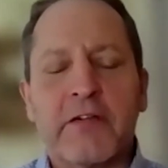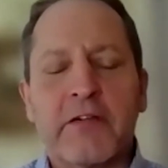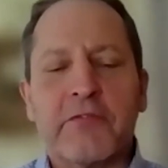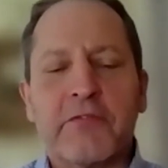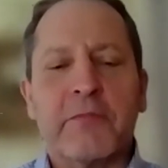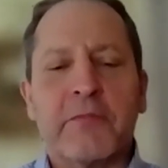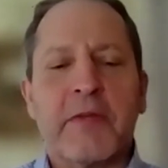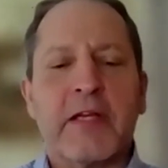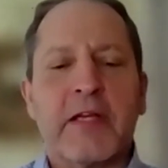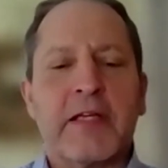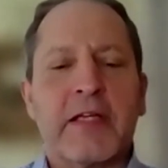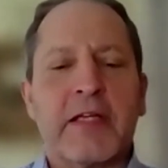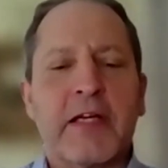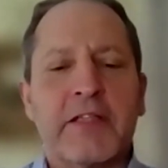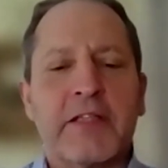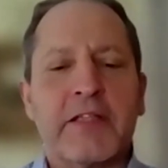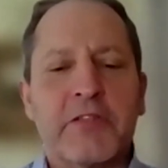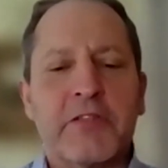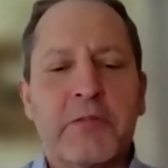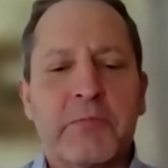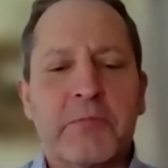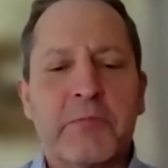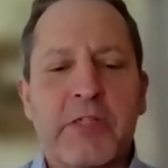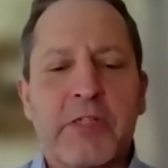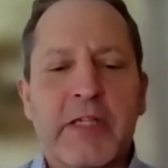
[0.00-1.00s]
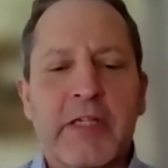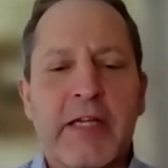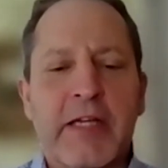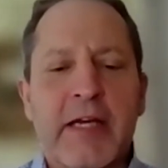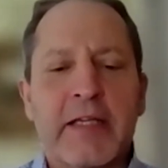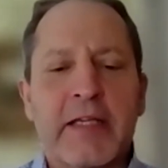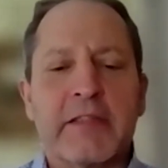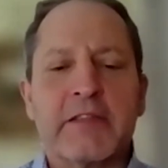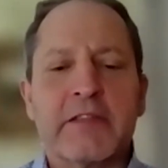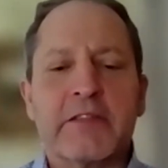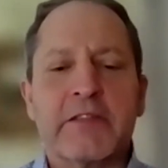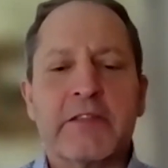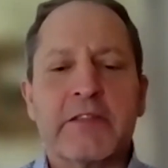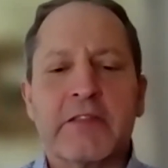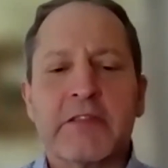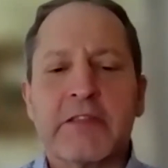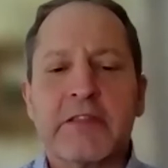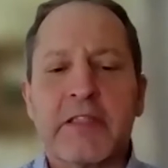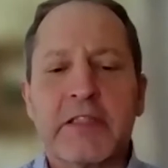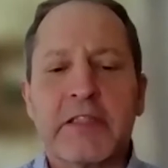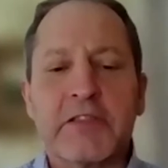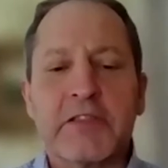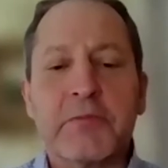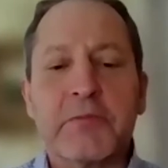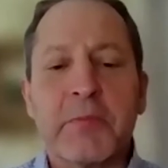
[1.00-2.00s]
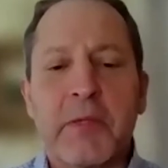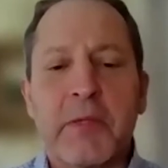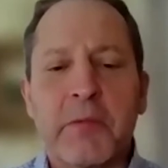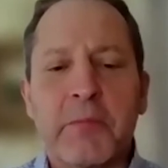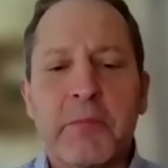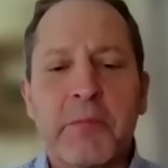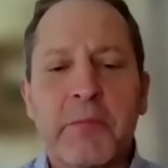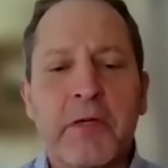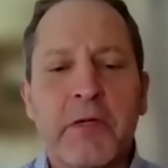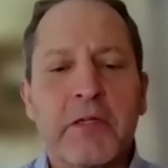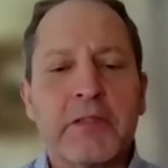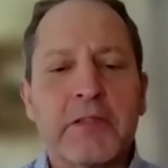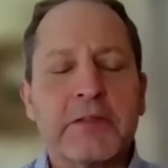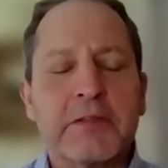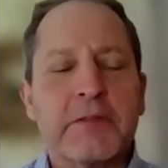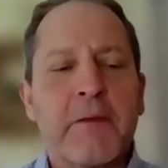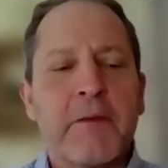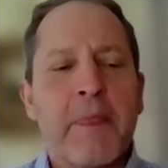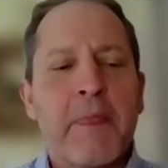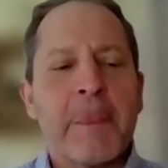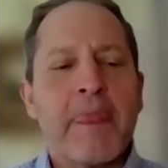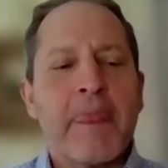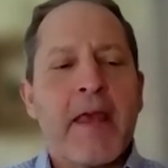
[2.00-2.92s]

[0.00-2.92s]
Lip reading: from that customer again until it needed spare parts.